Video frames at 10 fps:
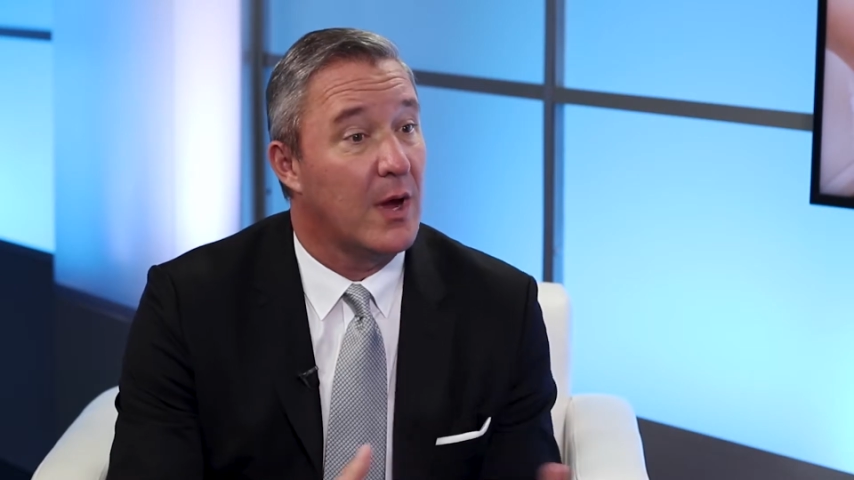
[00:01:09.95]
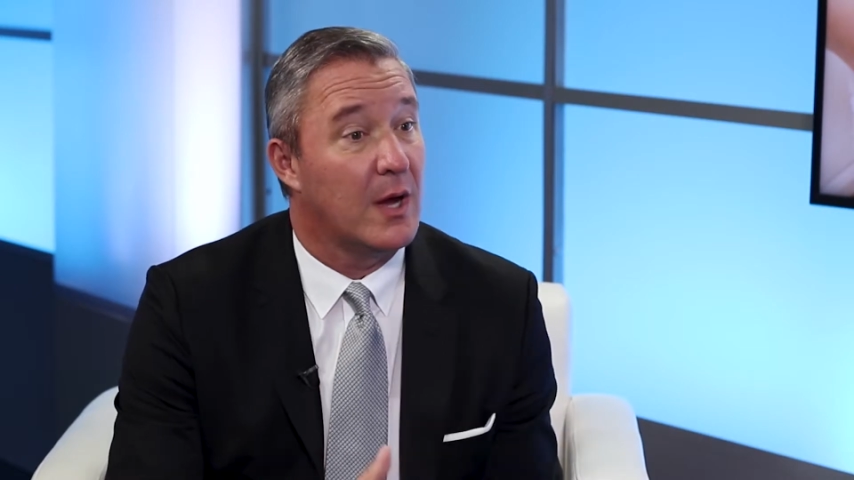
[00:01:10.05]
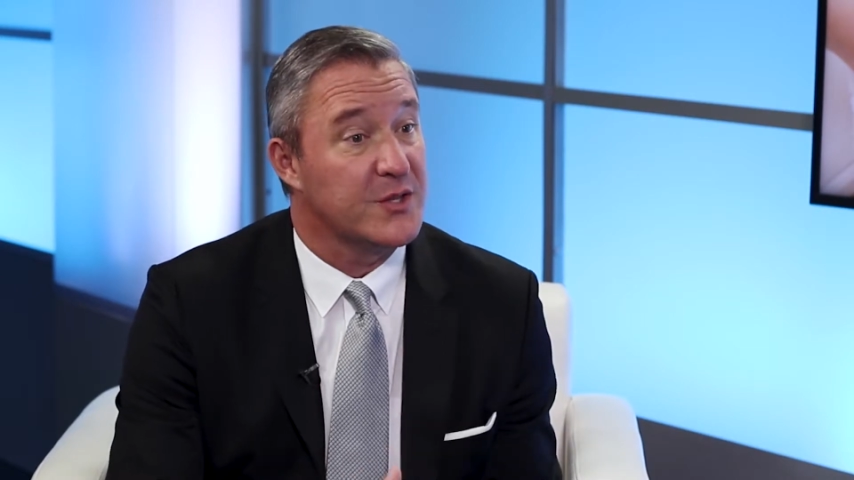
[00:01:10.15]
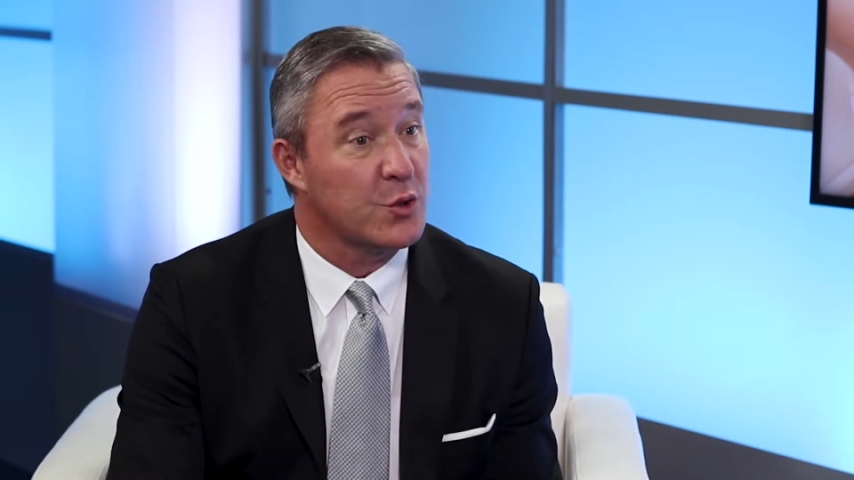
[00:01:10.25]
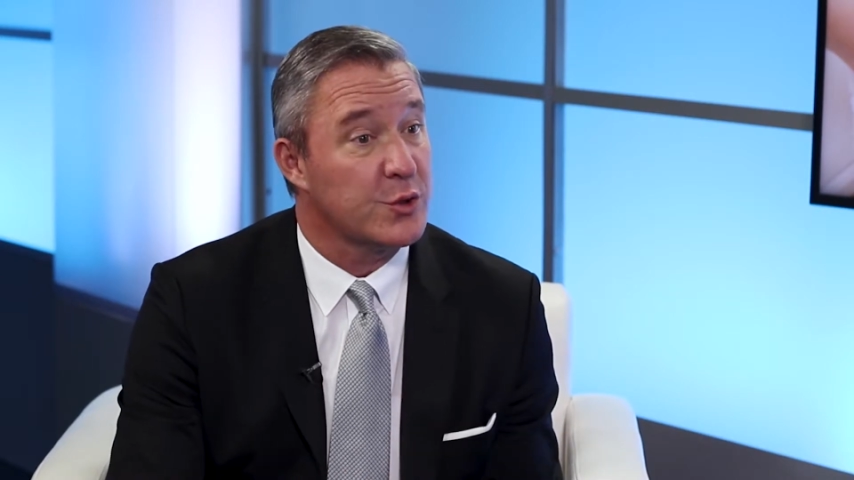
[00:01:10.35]

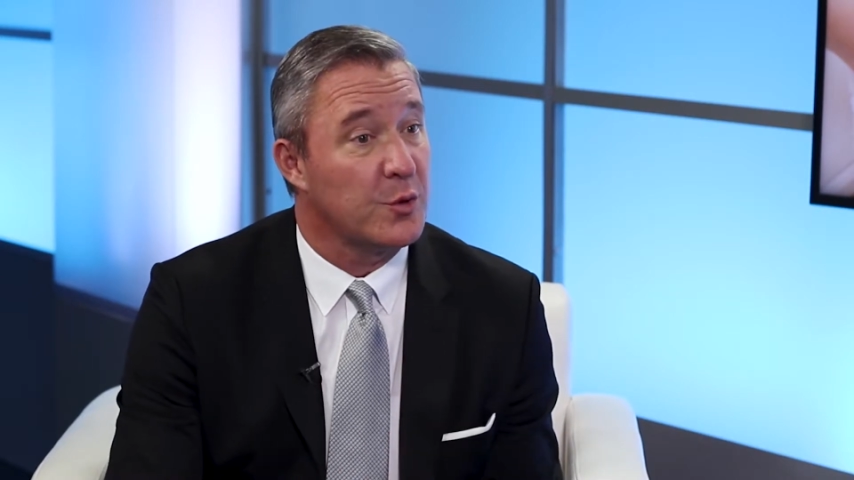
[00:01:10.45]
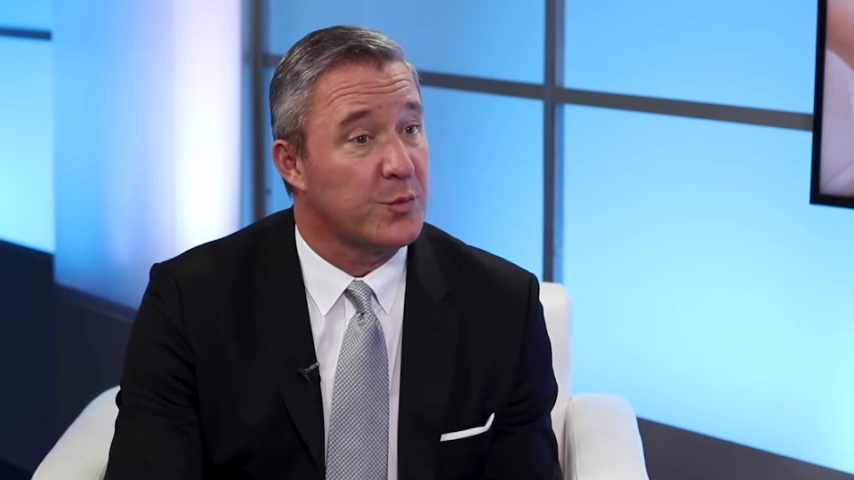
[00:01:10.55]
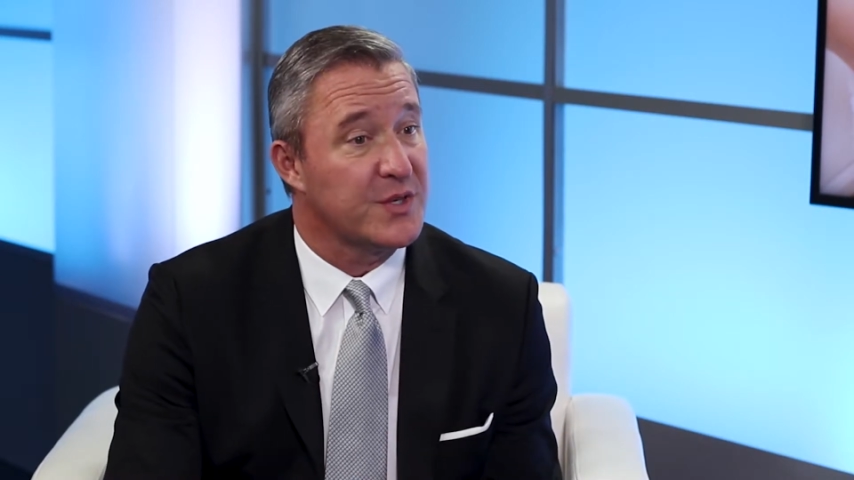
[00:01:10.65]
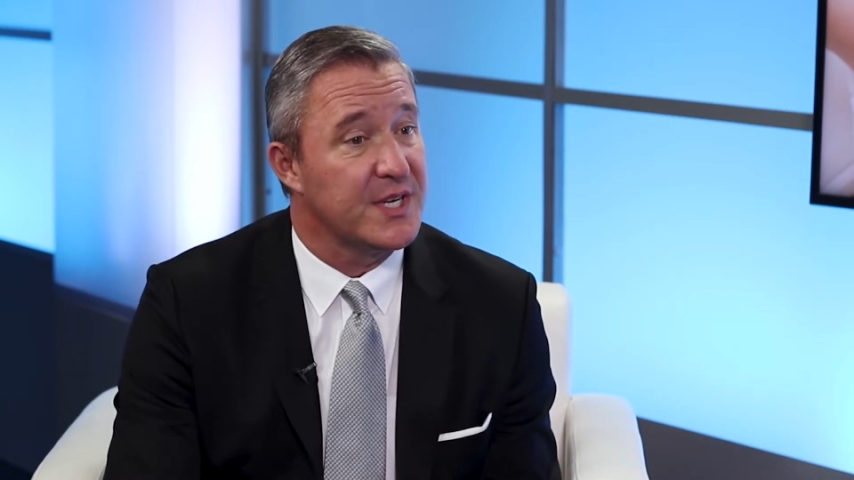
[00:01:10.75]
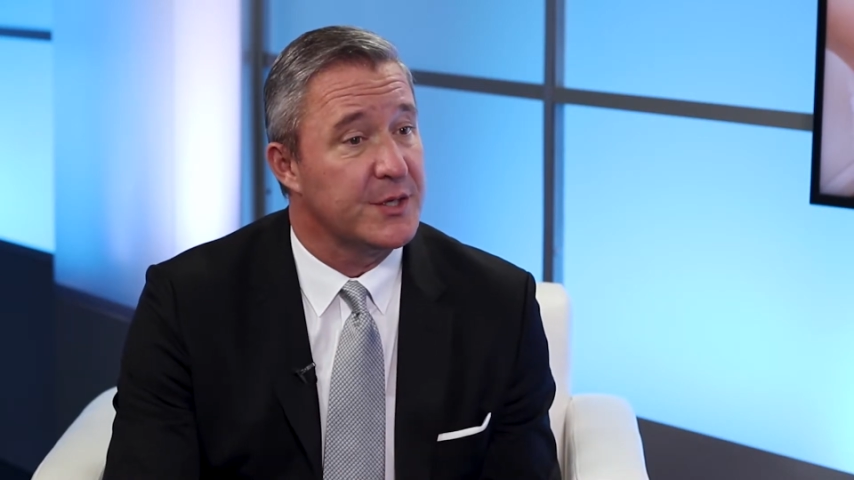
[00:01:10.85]
on surgical
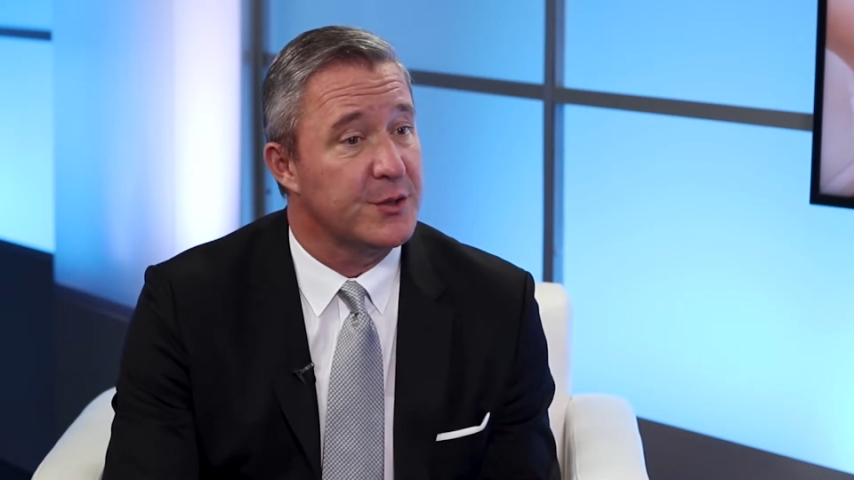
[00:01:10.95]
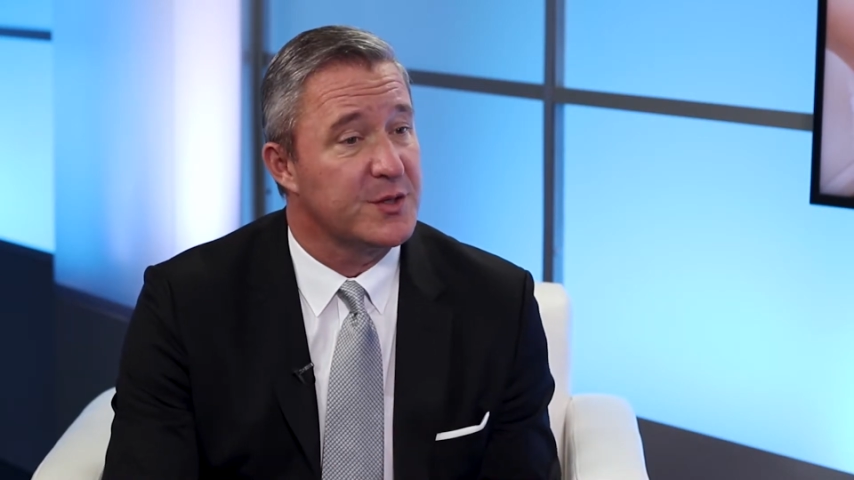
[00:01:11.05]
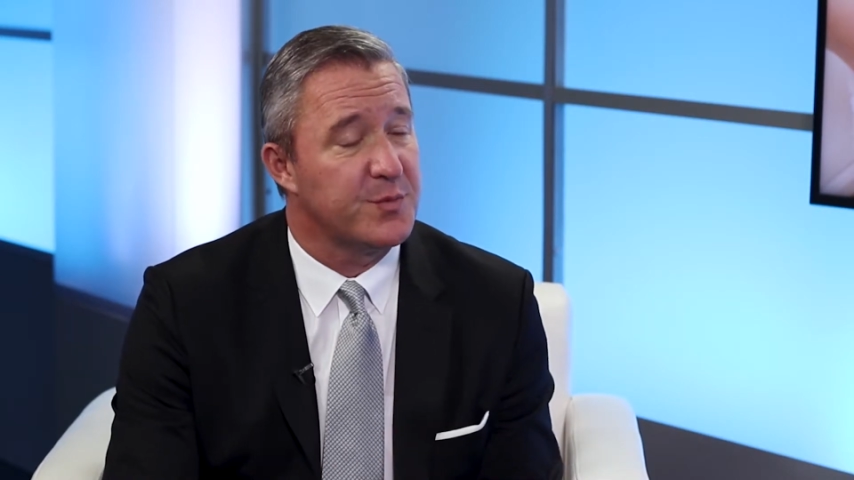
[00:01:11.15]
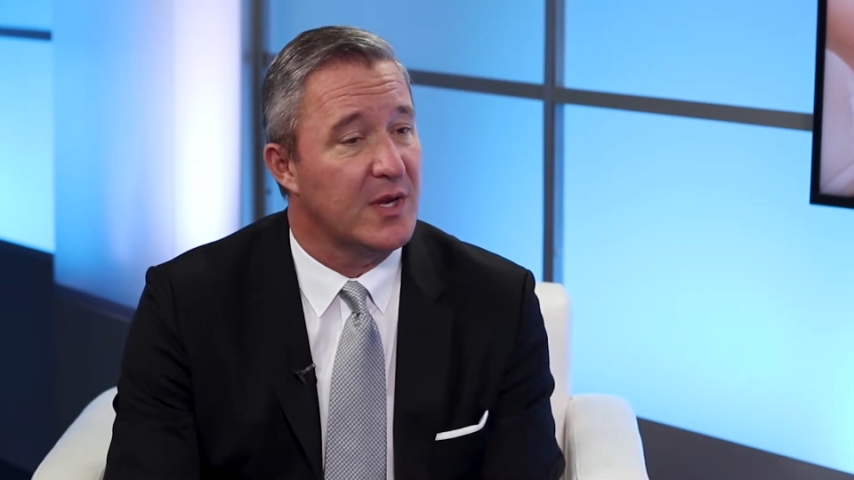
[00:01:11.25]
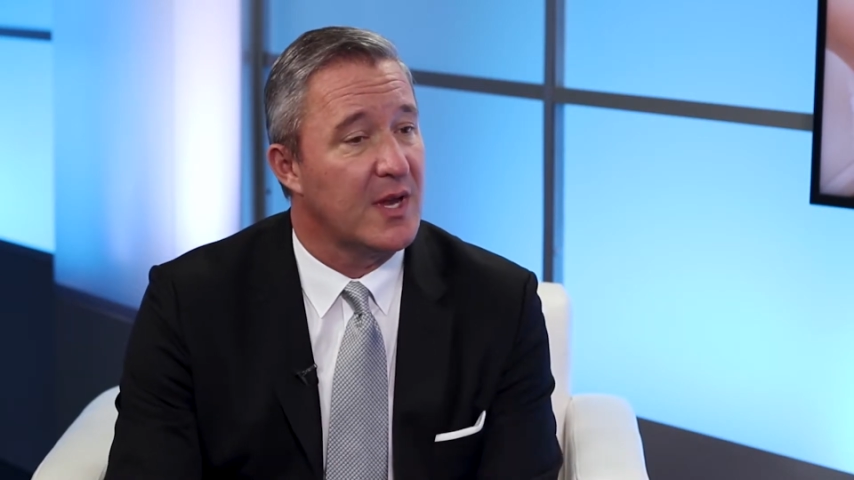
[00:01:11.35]

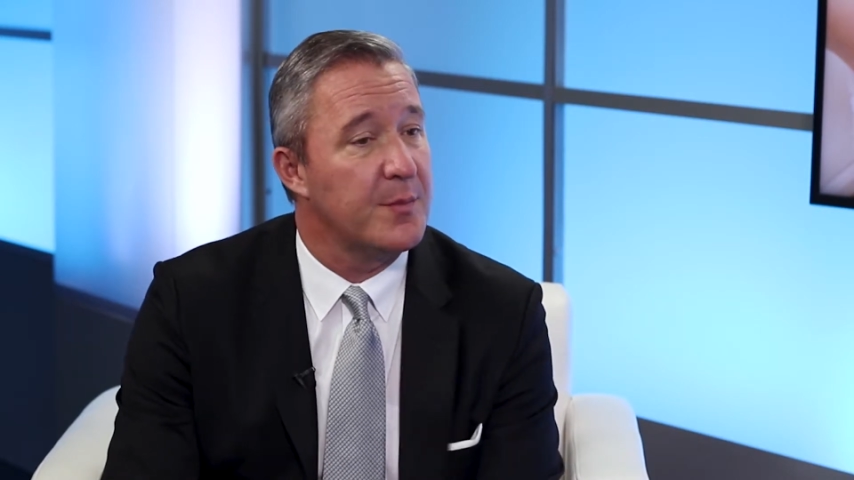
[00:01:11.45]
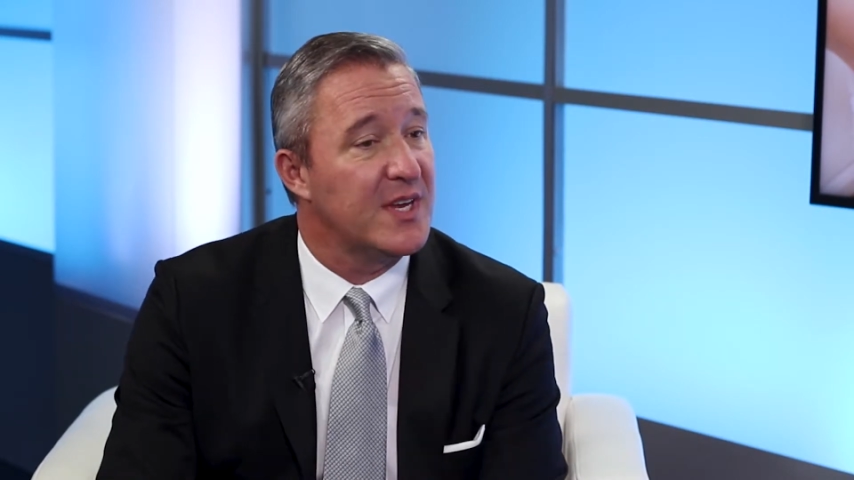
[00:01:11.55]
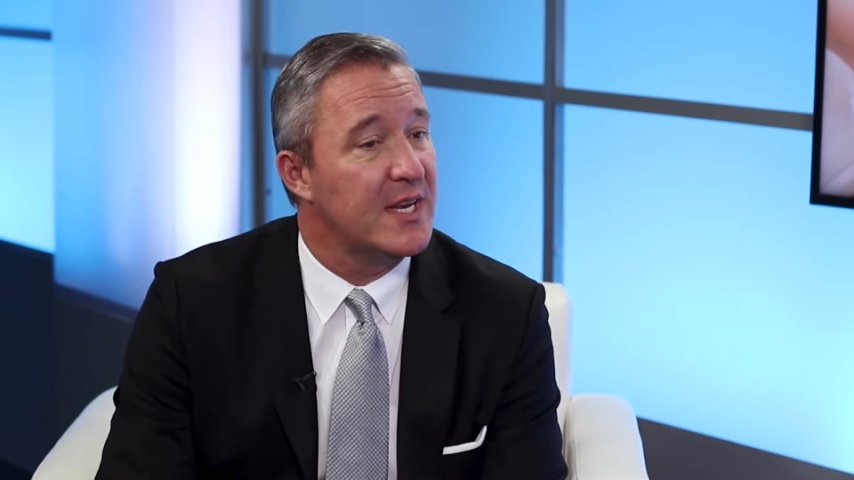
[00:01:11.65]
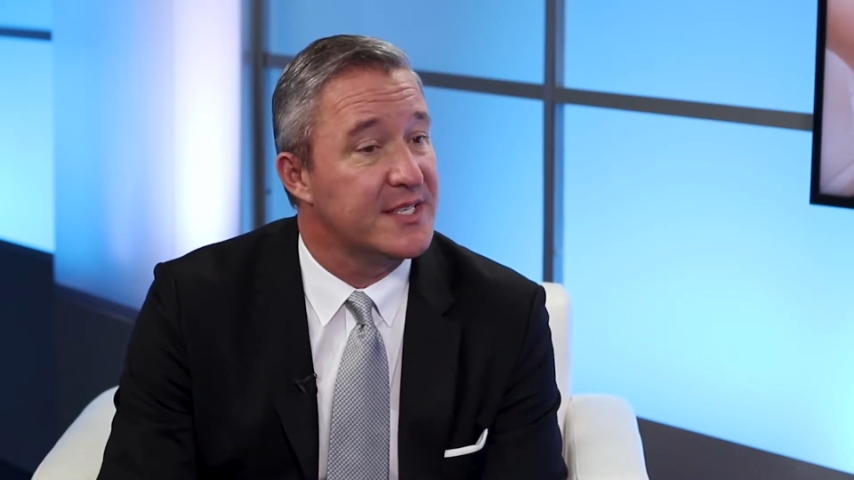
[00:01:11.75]
procedures, but I mean,